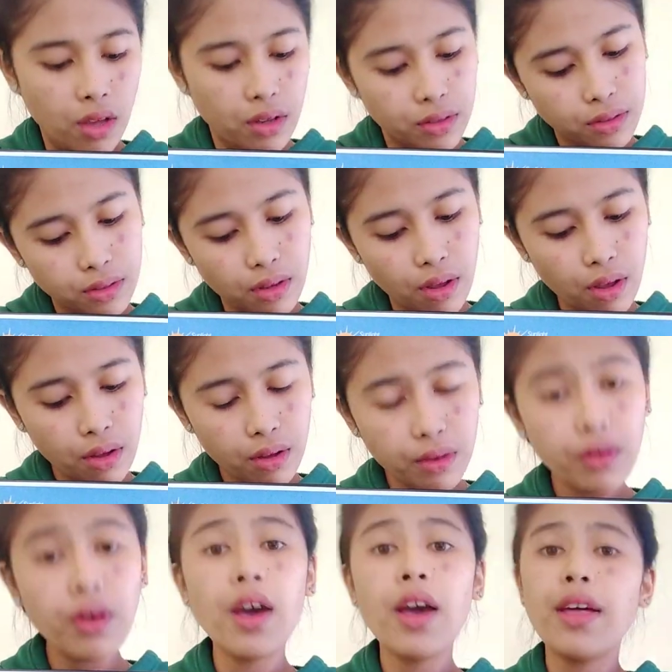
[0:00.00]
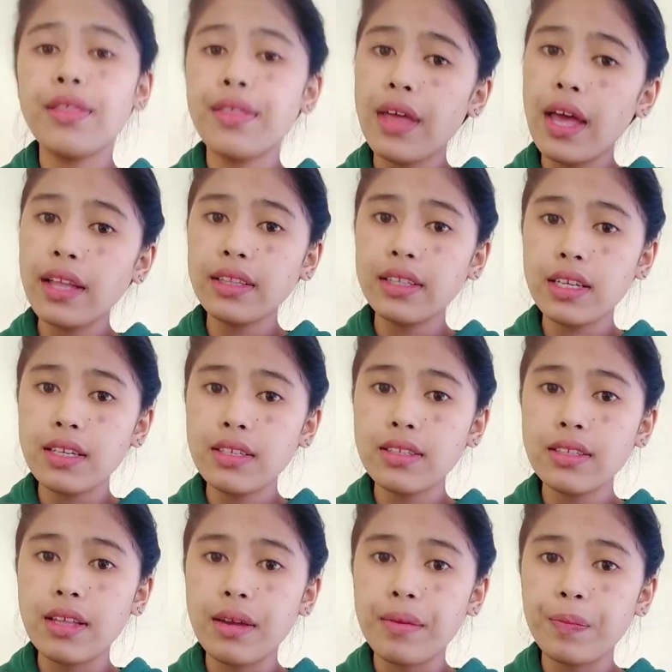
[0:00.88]
So that
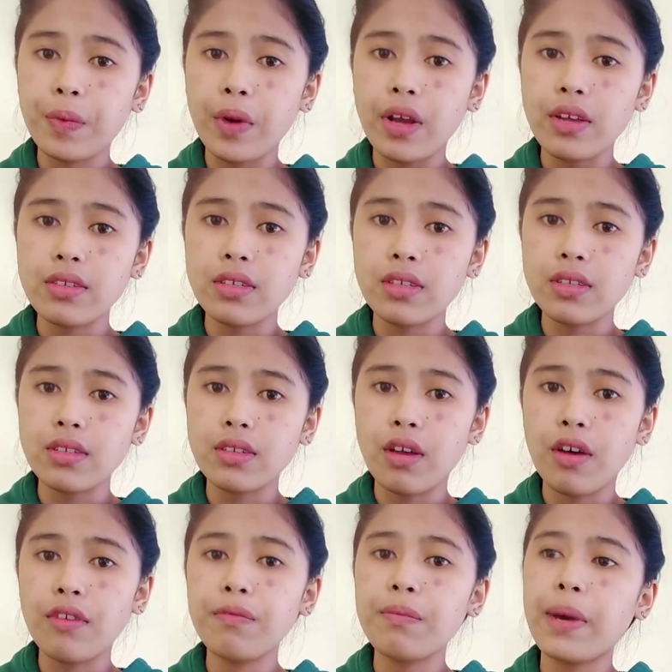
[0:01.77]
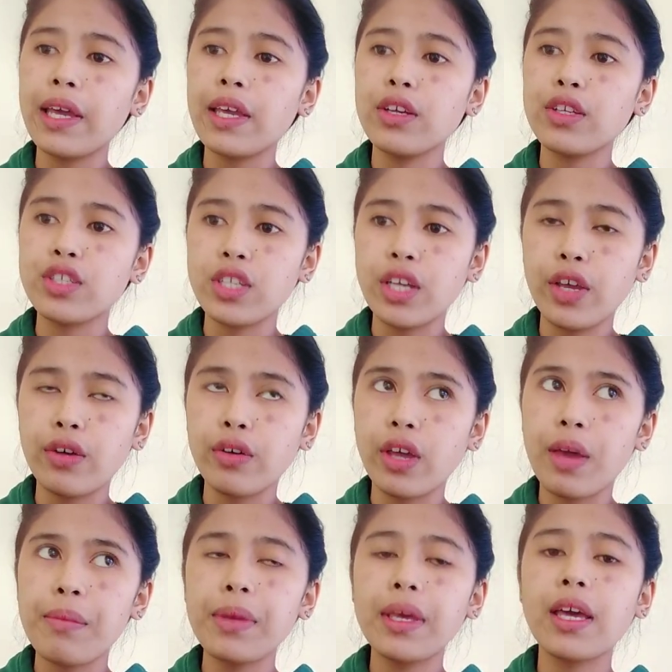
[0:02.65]
is the process of
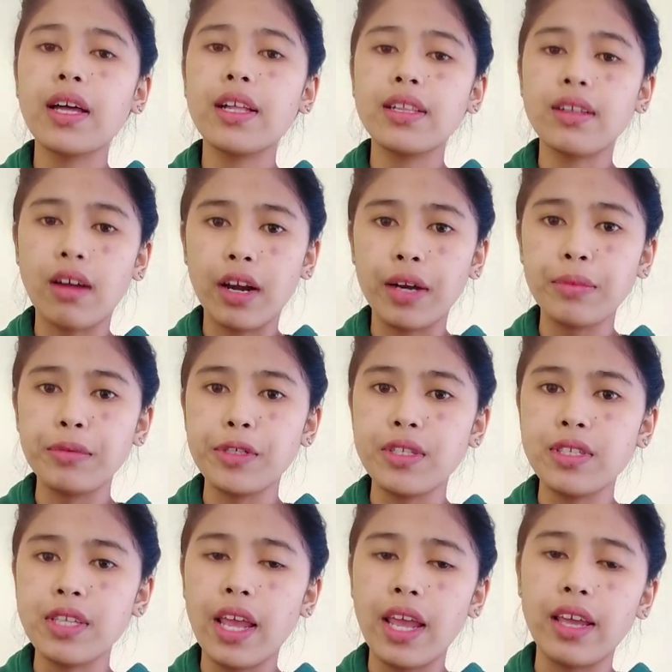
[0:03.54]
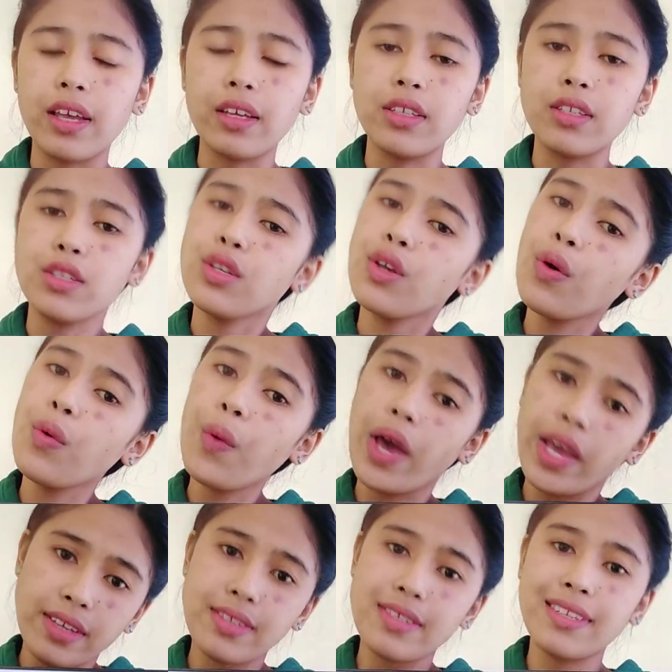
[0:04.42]
biogeochemical carbon cycle. So
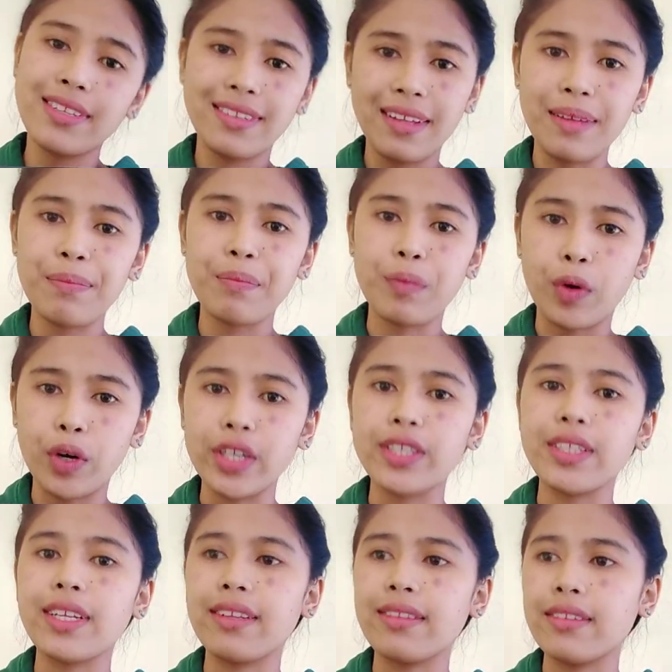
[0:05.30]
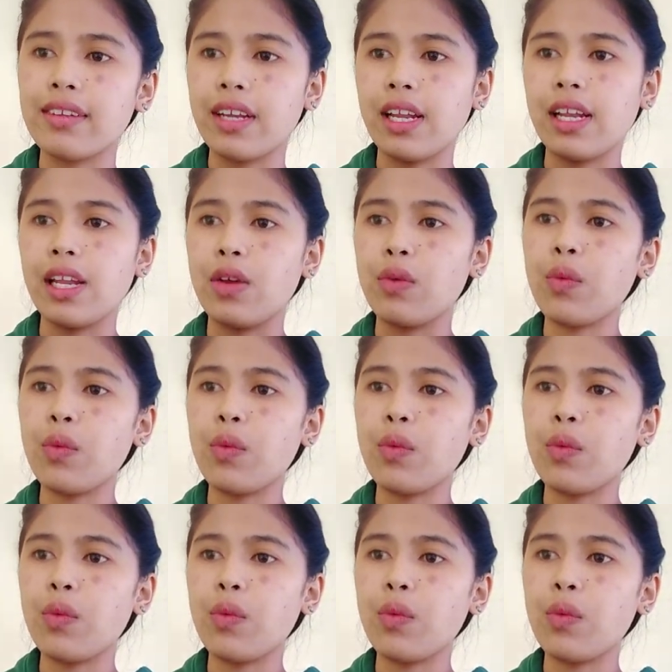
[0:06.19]
why is it important really?